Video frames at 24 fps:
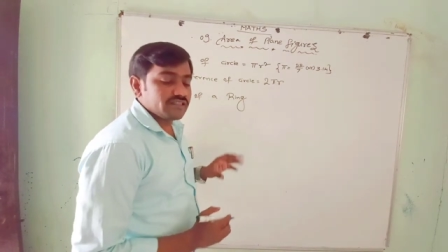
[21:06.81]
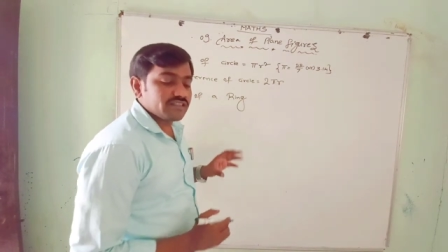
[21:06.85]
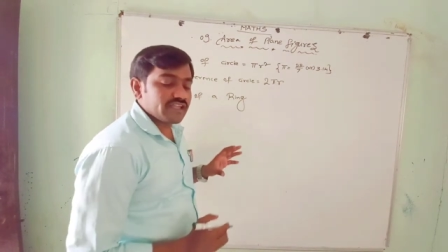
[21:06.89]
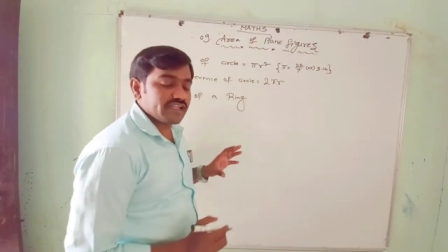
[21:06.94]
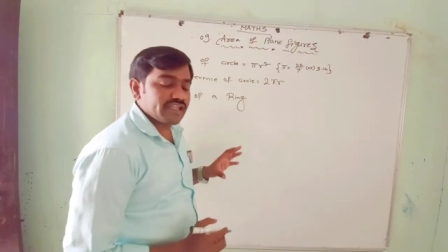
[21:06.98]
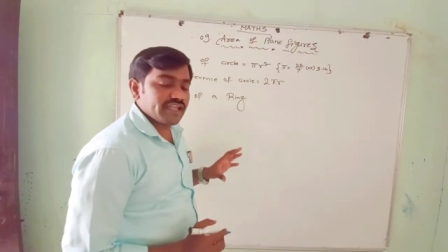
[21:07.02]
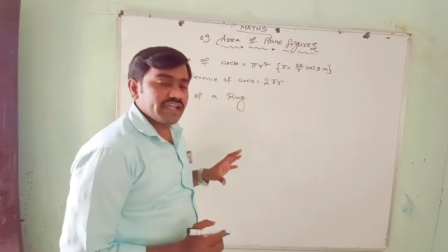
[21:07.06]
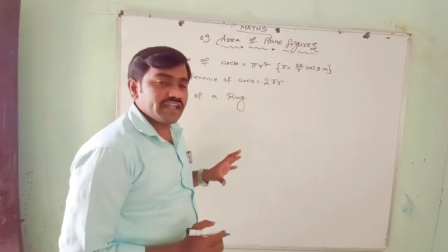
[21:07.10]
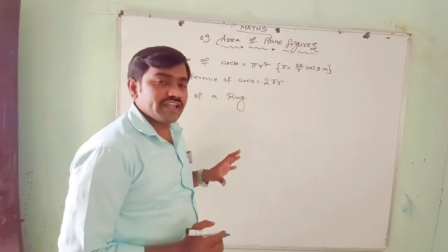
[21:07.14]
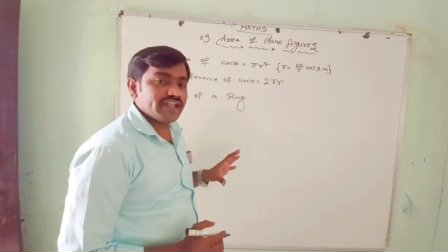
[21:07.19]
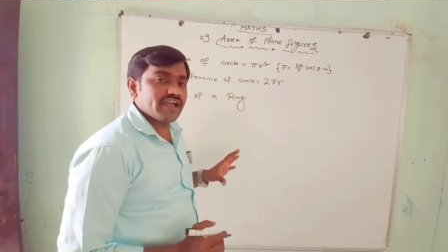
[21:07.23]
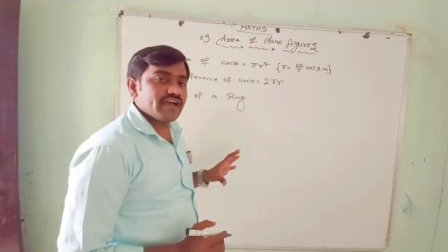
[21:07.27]
The
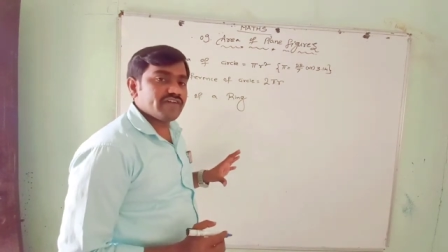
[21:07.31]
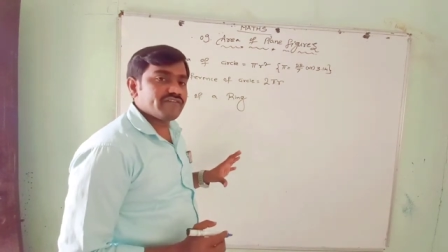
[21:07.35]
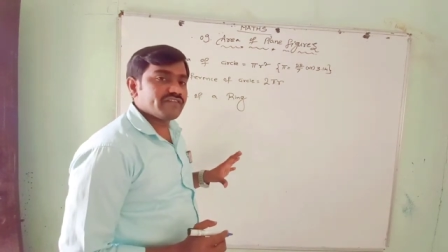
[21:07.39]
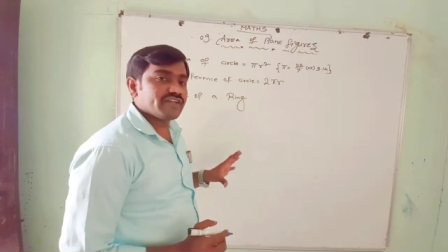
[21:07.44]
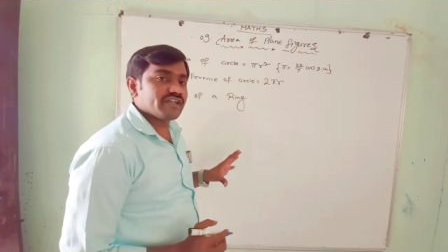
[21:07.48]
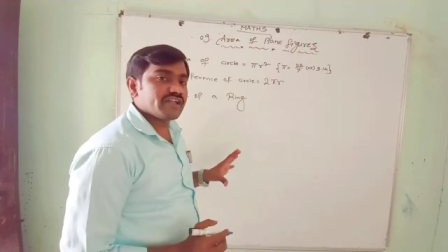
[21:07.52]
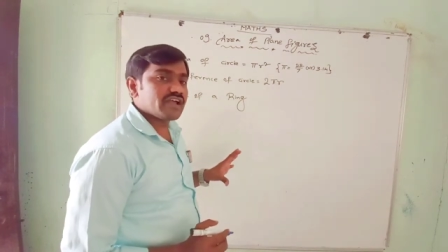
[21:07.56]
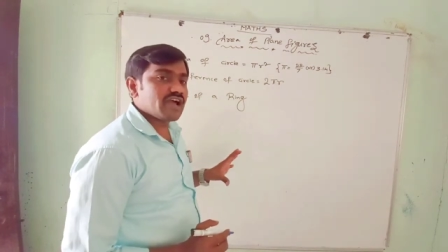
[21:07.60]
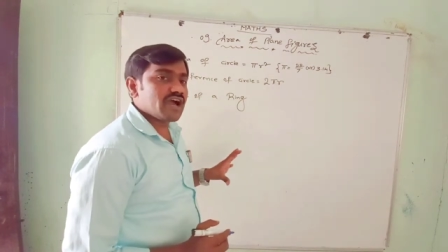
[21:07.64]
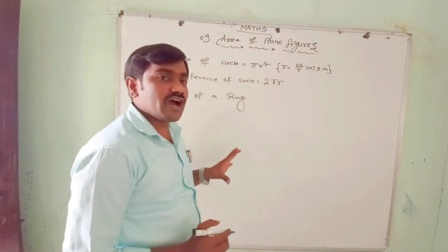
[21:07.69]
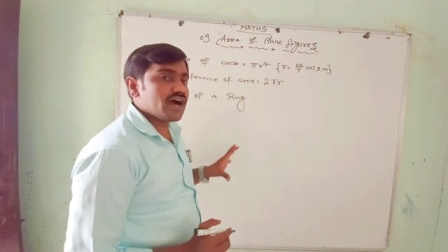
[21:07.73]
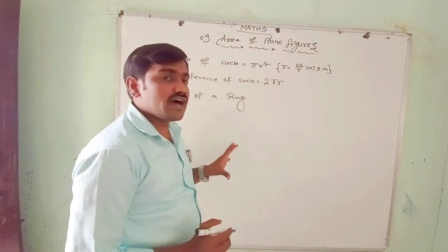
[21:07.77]
area of
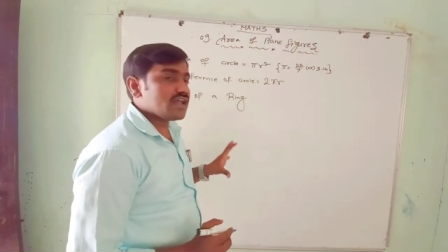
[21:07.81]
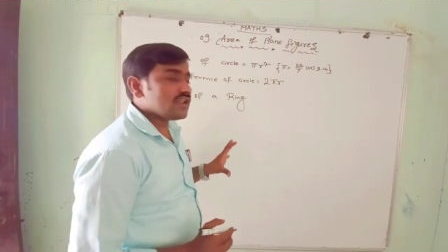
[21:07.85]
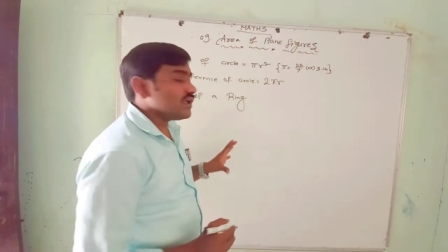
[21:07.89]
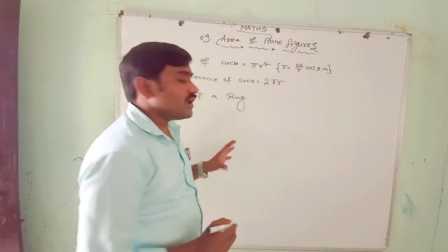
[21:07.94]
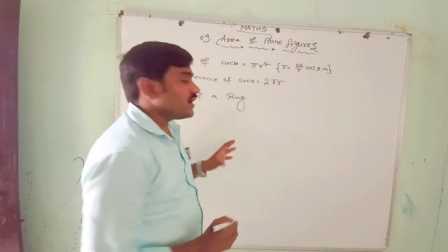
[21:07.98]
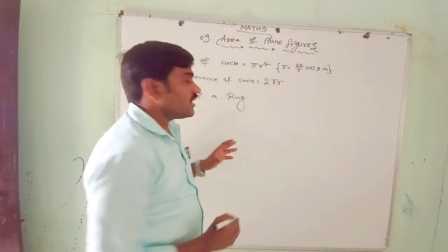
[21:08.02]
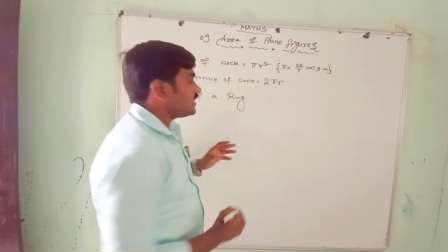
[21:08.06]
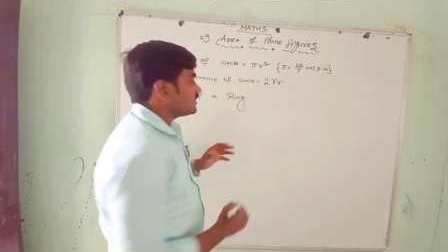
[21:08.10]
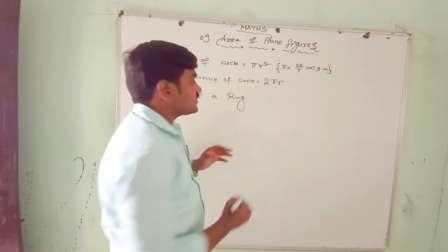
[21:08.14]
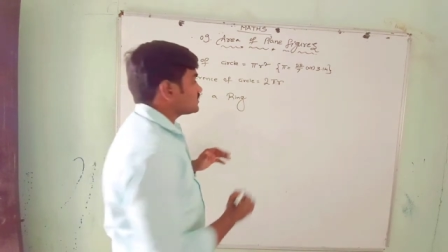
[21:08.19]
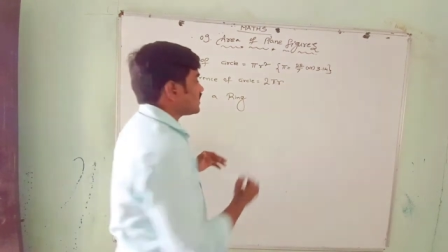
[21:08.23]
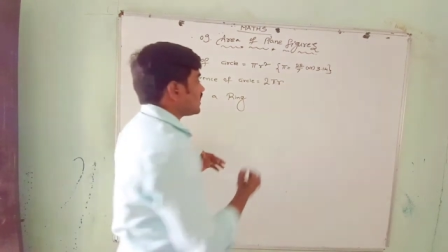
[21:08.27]
ring
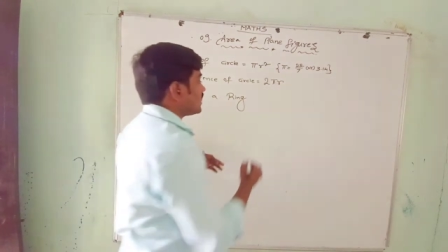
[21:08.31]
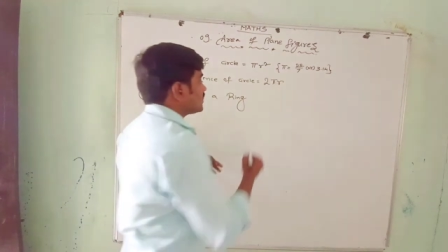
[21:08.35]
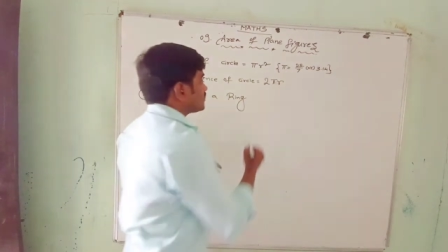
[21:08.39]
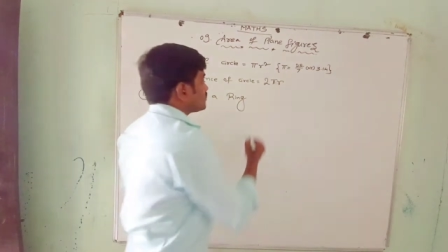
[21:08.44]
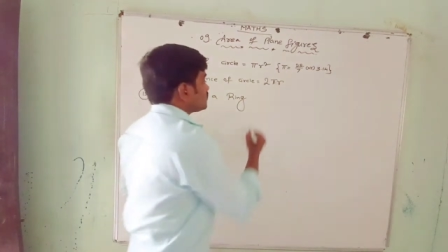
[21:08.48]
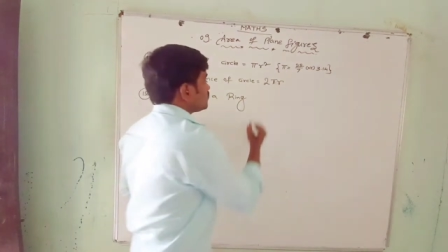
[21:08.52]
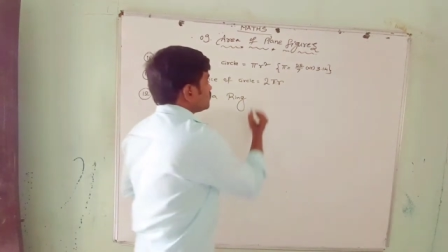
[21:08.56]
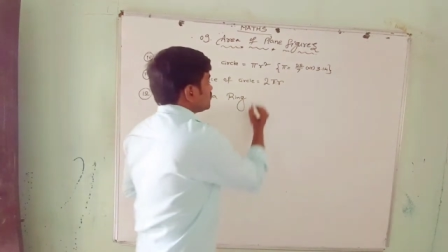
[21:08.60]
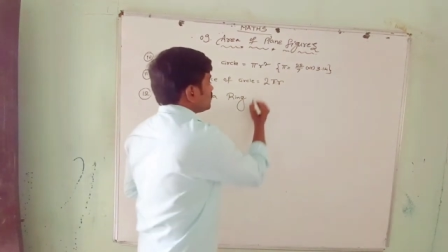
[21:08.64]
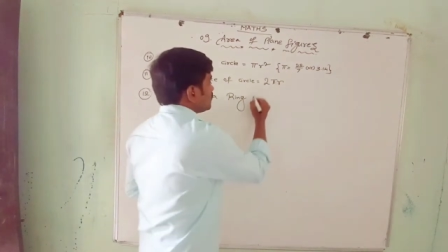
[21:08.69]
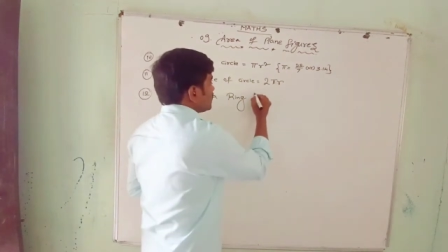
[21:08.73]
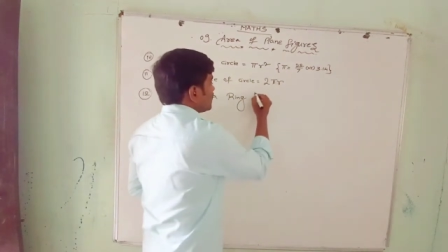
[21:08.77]
or it's
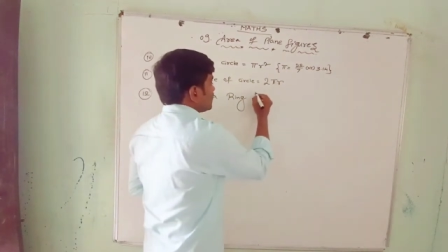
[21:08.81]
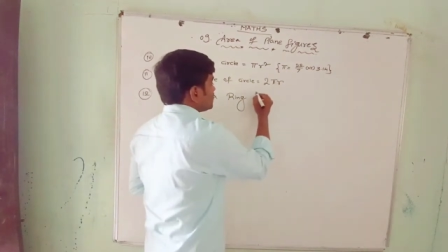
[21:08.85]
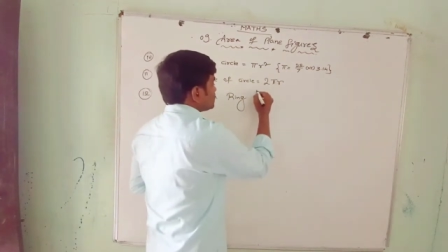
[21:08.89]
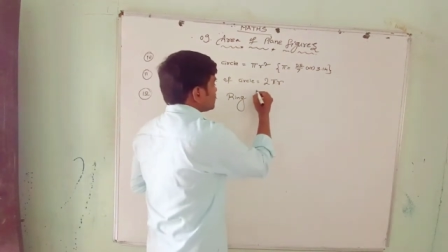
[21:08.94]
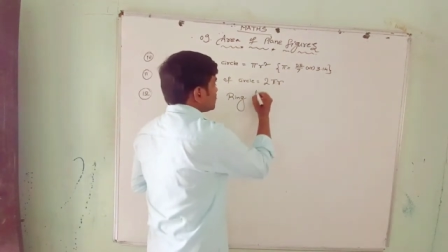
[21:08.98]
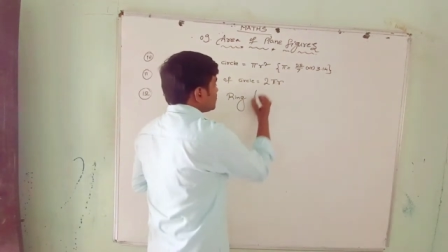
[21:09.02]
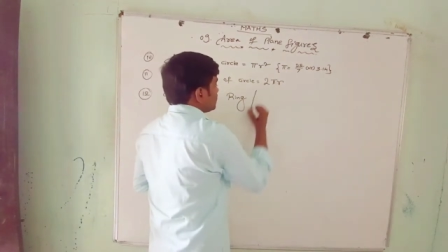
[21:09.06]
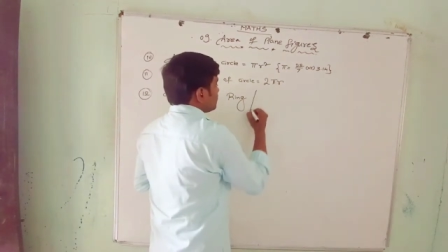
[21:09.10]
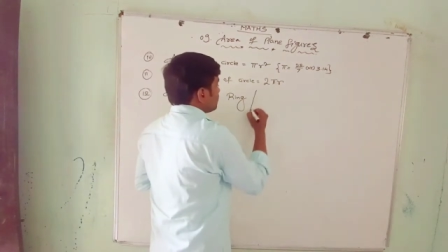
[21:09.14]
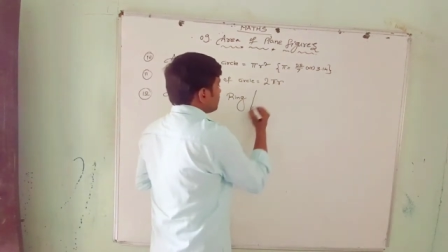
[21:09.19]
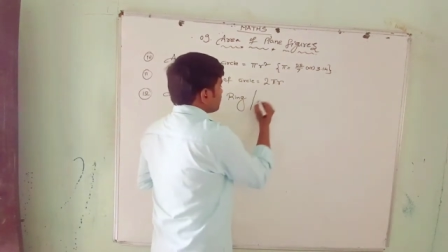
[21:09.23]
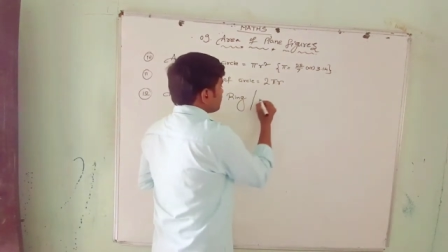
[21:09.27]
also known as
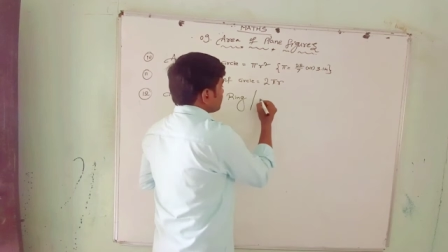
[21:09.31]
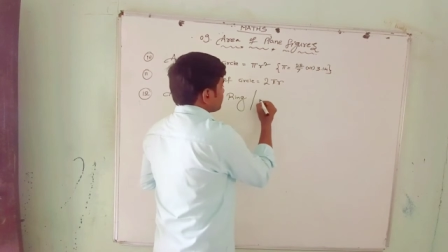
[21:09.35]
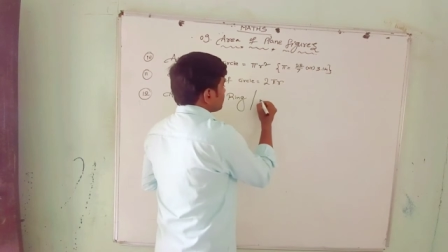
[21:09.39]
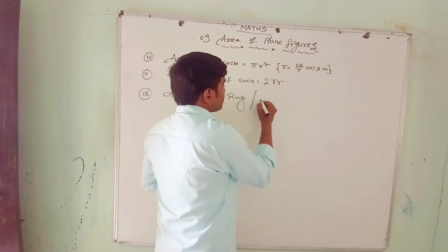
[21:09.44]
a